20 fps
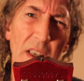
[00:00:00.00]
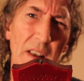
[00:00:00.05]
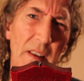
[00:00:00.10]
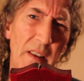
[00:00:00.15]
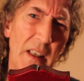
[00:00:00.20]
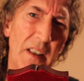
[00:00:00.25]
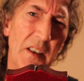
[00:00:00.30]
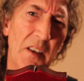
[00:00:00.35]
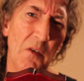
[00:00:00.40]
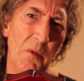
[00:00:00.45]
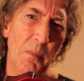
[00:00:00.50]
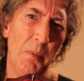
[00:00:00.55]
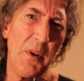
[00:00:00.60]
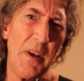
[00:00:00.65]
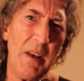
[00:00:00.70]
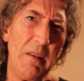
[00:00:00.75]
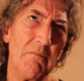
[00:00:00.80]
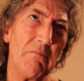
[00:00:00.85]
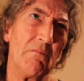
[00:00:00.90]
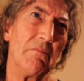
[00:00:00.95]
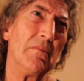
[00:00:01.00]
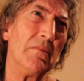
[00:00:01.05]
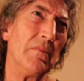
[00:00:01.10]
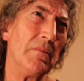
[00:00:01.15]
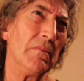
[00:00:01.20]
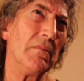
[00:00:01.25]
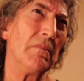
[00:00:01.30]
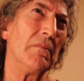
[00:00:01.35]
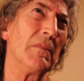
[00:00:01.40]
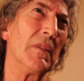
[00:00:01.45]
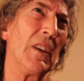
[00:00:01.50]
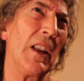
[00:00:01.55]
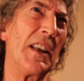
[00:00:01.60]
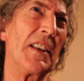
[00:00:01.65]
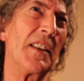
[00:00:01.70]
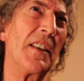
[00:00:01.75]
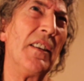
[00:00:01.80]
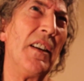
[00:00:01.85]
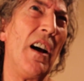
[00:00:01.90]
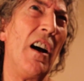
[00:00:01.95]
that? That's going to put it
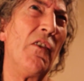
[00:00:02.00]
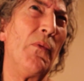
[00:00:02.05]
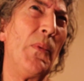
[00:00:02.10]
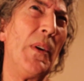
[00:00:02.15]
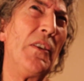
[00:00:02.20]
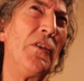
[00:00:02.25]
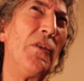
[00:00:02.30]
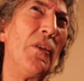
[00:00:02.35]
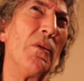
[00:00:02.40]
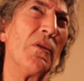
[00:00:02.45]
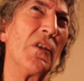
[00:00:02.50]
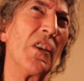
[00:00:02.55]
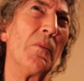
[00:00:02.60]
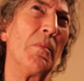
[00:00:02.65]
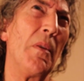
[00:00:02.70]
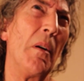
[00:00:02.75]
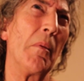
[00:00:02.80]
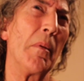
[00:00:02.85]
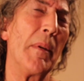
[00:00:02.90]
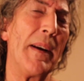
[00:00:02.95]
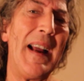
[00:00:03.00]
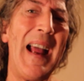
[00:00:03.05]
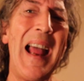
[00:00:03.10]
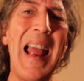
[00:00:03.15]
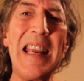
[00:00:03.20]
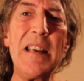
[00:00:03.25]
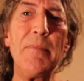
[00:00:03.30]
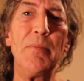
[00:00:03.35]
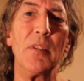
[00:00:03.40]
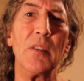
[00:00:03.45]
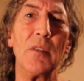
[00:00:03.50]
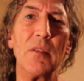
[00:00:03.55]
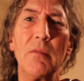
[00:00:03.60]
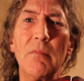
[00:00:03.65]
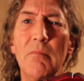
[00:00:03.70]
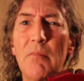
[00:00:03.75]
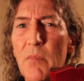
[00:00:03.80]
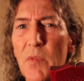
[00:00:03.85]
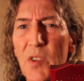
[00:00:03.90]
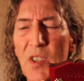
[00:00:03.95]
less than halfway through, so probably about April,
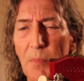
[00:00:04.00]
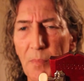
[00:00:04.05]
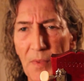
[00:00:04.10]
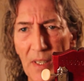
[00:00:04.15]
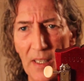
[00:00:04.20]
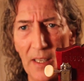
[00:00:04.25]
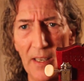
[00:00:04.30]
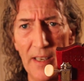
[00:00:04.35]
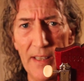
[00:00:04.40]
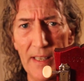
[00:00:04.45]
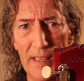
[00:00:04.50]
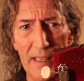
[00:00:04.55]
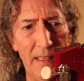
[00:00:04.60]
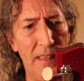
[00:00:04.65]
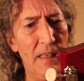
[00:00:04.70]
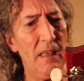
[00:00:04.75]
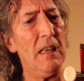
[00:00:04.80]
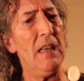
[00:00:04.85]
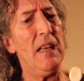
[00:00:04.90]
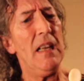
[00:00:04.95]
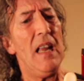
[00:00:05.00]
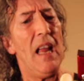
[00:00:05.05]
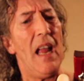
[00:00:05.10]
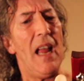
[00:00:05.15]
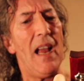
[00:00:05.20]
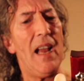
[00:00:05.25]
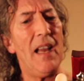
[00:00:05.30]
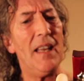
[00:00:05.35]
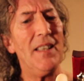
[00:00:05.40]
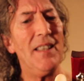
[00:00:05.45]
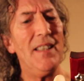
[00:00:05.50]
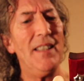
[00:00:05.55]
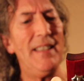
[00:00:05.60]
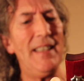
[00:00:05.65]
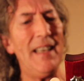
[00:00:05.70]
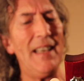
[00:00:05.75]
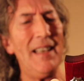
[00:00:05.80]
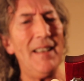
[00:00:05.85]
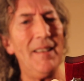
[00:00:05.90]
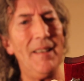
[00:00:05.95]
something like that. And
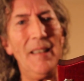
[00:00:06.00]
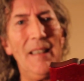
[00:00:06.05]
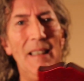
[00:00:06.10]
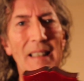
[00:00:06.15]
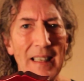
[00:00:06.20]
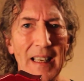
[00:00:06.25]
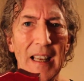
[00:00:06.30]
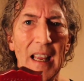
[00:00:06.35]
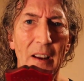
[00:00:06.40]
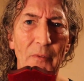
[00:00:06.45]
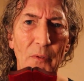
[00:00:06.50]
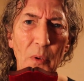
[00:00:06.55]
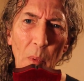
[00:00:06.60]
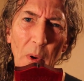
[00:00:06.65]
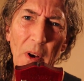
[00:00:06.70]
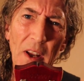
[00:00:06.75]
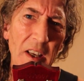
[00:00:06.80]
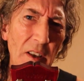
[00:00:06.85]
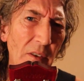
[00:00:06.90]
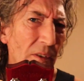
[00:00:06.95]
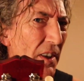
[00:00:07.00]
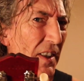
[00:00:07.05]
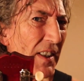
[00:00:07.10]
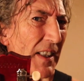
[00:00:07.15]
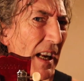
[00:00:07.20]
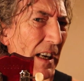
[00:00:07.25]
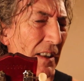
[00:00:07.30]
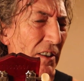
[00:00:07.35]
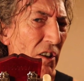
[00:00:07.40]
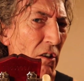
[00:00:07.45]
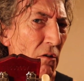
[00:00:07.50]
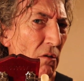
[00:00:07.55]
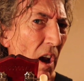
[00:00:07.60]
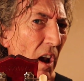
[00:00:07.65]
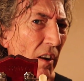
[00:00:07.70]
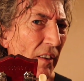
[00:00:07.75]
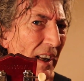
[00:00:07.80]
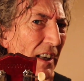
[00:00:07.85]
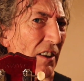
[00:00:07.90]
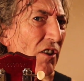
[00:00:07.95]
from what I understand, you
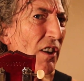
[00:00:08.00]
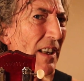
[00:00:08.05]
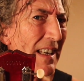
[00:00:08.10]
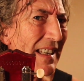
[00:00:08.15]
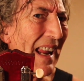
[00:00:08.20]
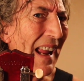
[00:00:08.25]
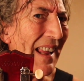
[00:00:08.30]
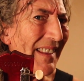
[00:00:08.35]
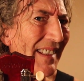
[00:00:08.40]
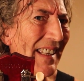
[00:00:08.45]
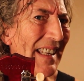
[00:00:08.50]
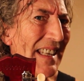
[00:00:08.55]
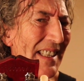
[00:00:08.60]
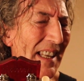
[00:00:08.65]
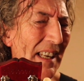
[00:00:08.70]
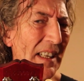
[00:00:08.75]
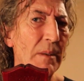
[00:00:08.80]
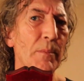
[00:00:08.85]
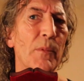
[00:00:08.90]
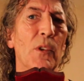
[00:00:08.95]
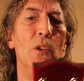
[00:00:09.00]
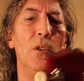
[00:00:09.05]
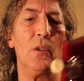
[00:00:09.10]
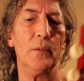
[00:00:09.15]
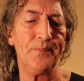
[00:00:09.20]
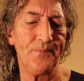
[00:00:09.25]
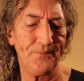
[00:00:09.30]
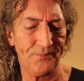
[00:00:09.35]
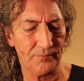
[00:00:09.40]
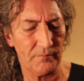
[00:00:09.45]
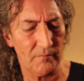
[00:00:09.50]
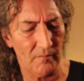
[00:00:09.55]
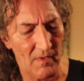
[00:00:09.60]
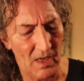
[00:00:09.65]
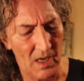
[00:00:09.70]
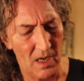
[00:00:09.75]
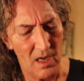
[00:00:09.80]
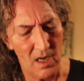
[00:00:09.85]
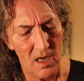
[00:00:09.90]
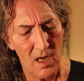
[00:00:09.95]
can't actually get these anymore.
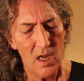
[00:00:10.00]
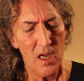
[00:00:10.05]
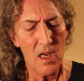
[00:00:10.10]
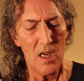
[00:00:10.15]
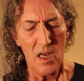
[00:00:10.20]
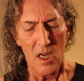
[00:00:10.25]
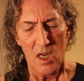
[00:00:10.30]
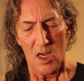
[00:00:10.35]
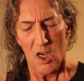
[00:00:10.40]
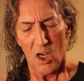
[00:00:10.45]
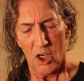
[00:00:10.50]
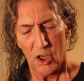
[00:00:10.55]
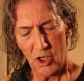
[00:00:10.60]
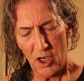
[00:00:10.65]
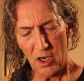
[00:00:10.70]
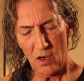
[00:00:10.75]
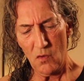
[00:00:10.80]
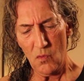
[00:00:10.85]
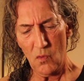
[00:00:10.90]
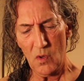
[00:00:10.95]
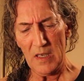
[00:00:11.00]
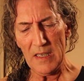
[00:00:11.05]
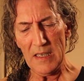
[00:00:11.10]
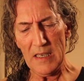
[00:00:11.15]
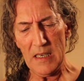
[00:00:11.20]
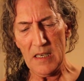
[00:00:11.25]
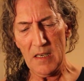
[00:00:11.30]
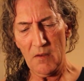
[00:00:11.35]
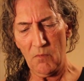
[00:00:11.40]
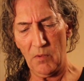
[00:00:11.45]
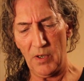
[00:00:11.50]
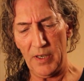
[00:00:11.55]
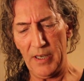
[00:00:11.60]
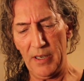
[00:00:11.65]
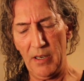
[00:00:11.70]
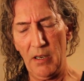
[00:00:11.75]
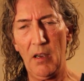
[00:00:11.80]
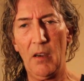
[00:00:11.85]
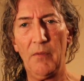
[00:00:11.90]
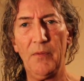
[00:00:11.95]
So, well,
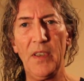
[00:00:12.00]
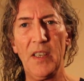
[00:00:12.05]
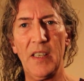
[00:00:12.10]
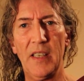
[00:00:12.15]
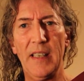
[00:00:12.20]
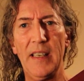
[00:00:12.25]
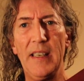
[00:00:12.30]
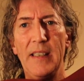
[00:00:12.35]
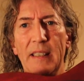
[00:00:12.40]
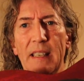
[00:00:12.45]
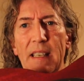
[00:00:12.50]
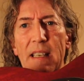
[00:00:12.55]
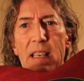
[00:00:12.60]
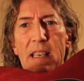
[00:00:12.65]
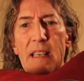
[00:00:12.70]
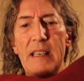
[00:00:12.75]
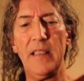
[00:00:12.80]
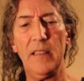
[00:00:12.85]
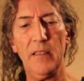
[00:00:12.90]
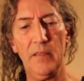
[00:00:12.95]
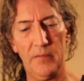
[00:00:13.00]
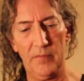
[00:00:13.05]
obviously the